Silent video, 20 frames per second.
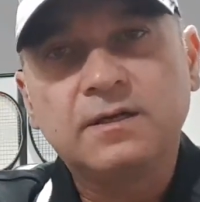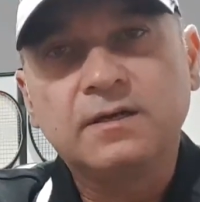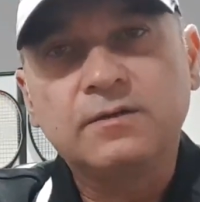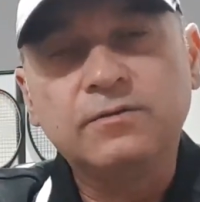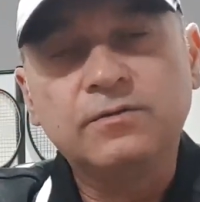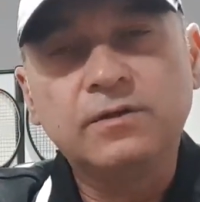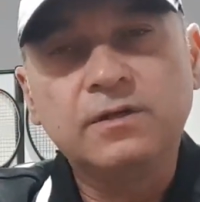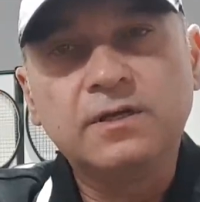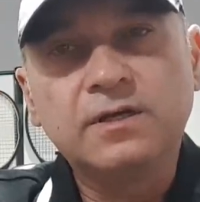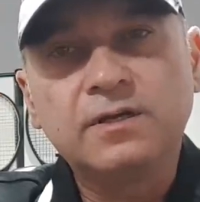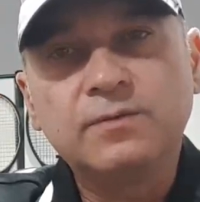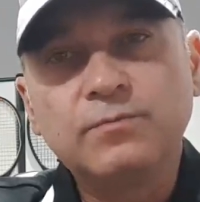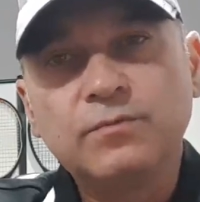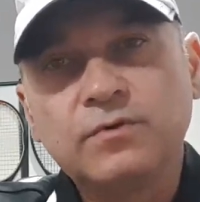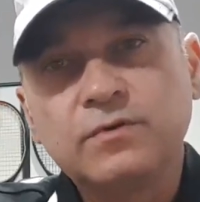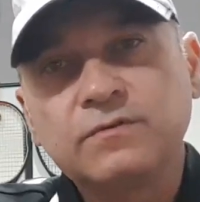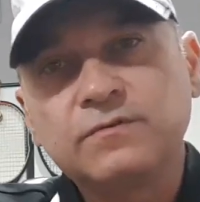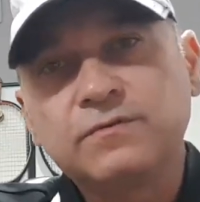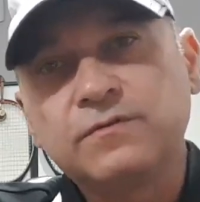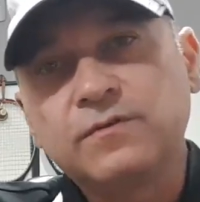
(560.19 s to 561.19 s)
You learn
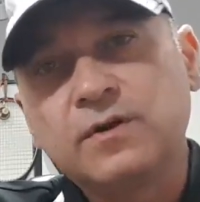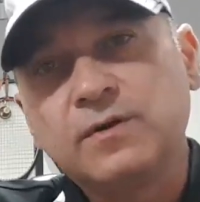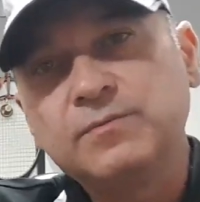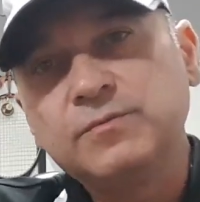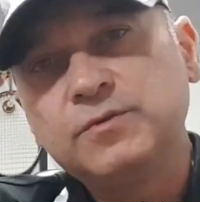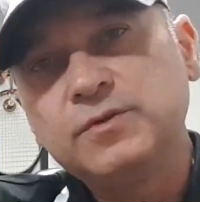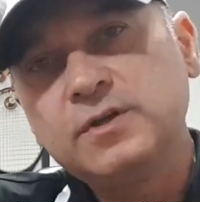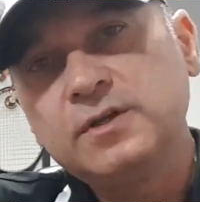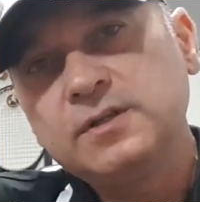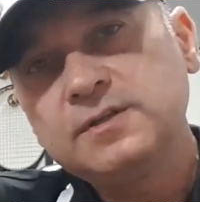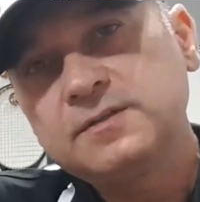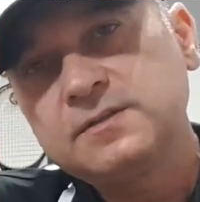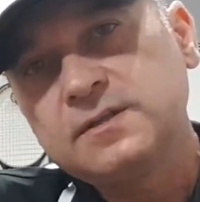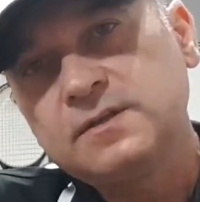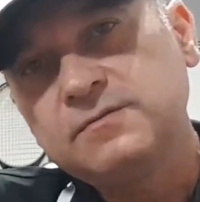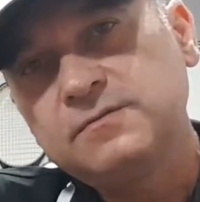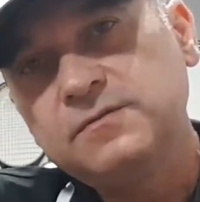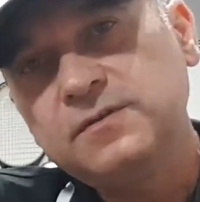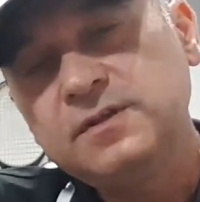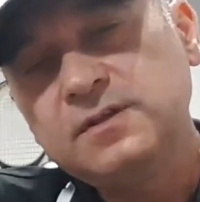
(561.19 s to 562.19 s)
more from drills
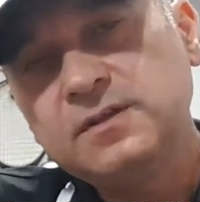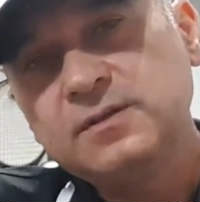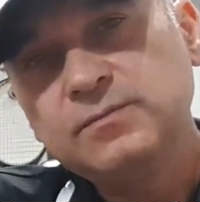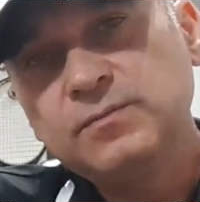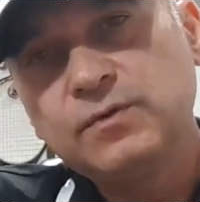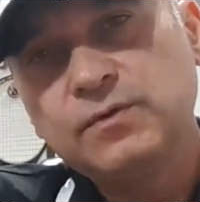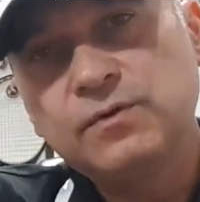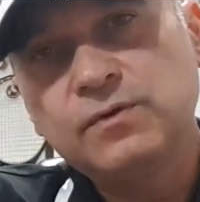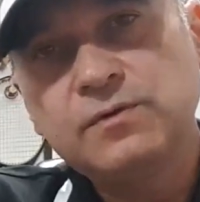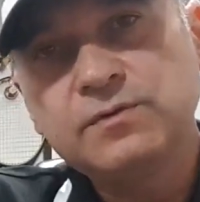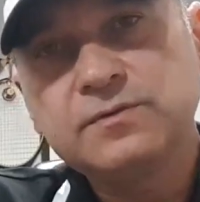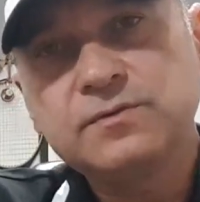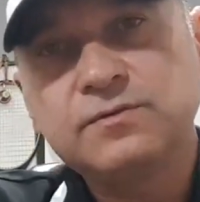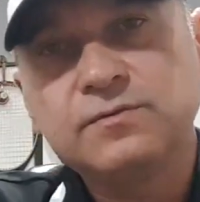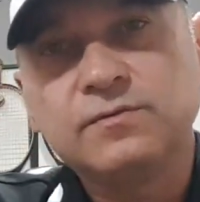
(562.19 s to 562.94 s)
and feeding balls.